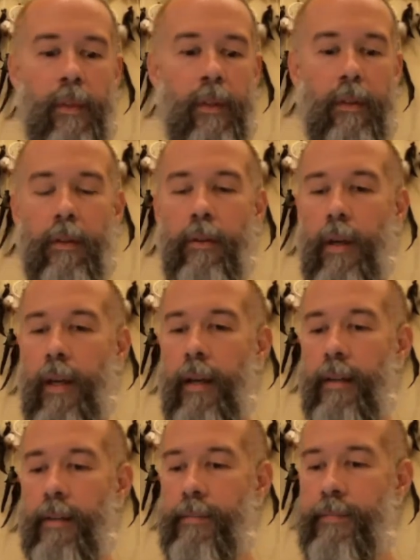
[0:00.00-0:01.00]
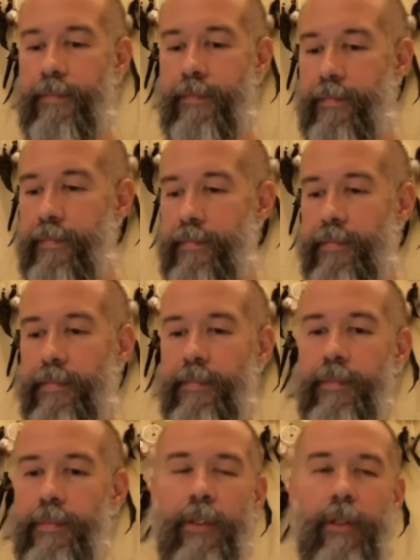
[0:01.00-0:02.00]
Okay,
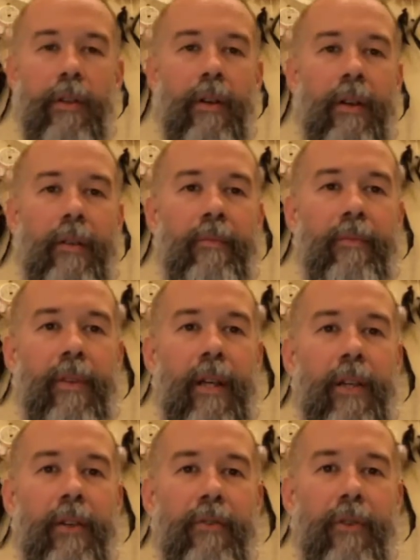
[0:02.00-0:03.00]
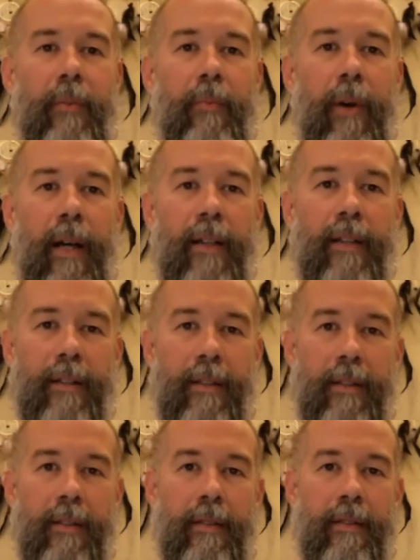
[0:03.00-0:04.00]
so thank you for your
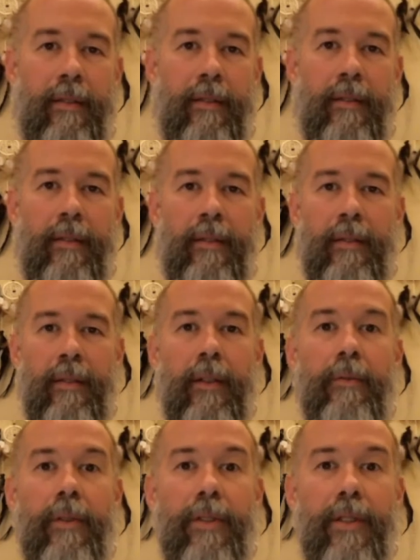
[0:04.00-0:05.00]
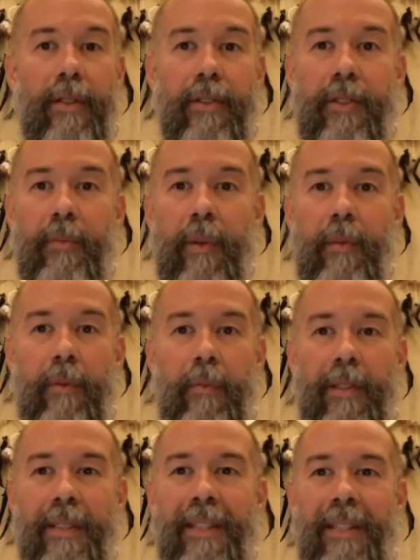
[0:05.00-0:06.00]
practice. Oh, looks like there's some people
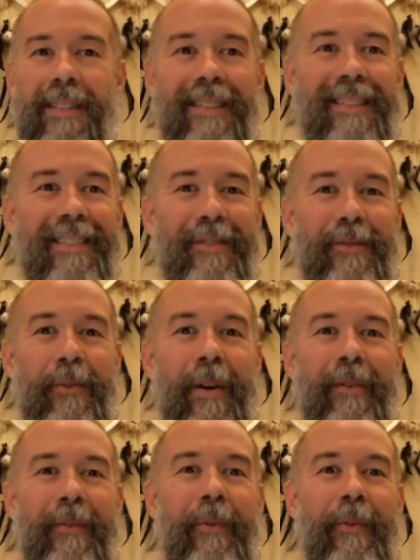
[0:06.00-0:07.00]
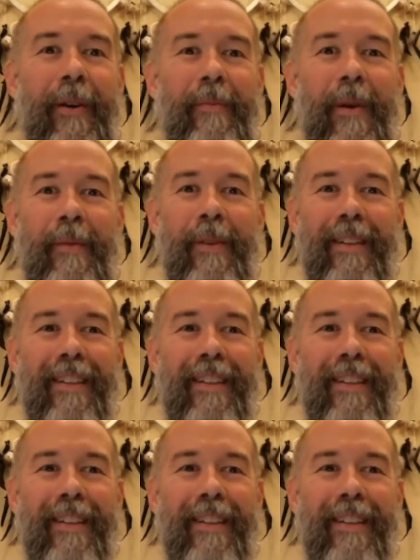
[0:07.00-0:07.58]
missing. We'll wait a moment.